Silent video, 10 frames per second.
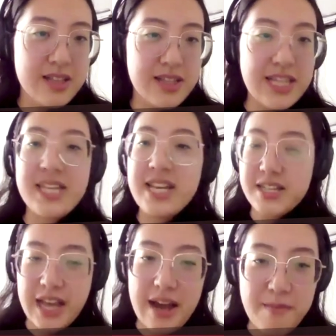This
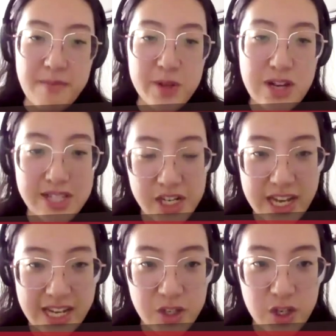is um,
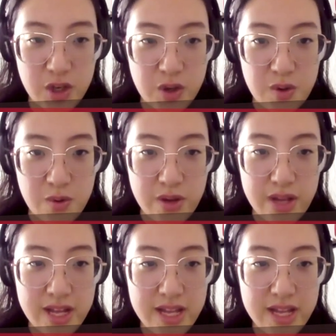transitioning to